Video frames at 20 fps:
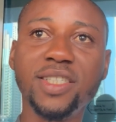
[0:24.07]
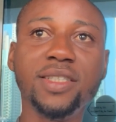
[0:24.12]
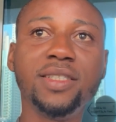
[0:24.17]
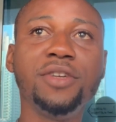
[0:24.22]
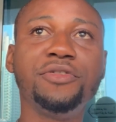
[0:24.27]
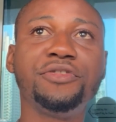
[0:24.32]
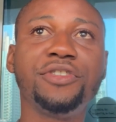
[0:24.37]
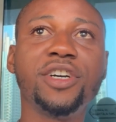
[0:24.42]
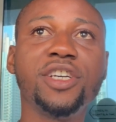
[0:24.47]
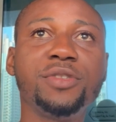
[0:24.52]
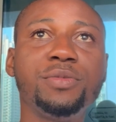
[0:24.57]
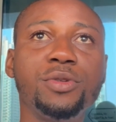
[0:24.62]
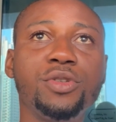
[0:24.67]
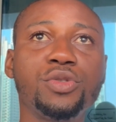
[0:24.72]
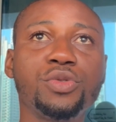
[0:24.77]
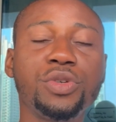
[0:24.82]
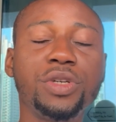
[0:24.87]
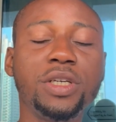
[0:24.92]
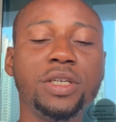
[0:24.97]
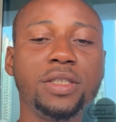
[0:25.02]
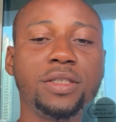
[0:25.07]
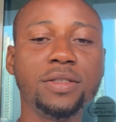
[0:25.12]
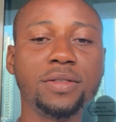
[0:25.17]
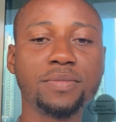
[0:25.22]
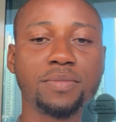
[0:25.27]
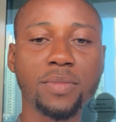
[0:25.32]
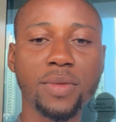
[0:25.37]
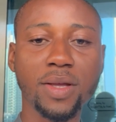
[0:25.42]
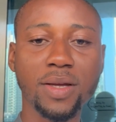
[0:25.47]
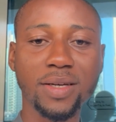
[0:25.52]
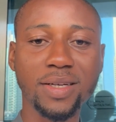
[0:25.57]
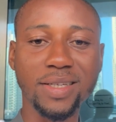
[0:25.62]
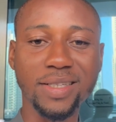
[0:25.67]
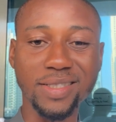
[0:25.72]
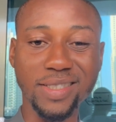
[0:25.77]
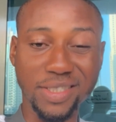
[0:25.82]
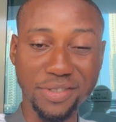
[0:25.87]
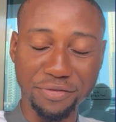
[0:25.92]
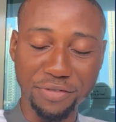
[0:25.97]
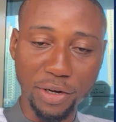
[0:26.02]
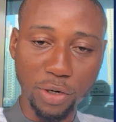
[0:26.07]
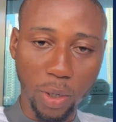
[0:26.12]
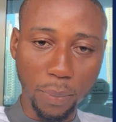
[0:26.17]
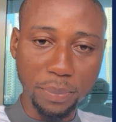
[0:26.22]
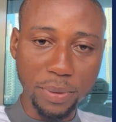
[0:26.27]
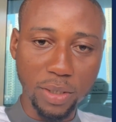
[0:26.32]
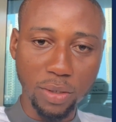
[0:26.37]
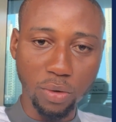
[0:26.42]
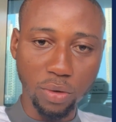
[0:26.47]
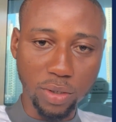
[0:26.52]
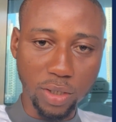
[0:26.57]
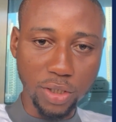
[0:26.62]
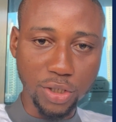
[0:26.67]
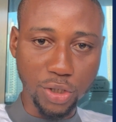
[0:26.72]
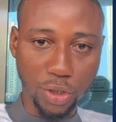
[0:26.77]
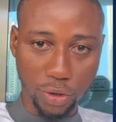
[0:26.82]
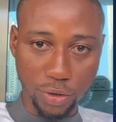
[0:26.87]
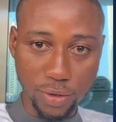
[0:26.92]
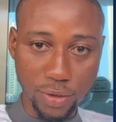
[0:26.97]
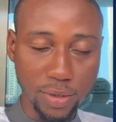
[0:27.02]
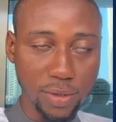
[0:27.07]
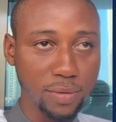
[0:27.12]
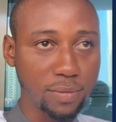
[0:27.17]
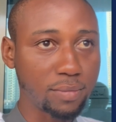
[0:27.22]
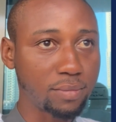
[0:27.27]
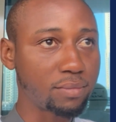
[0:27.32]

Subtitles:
a difference between developing locations,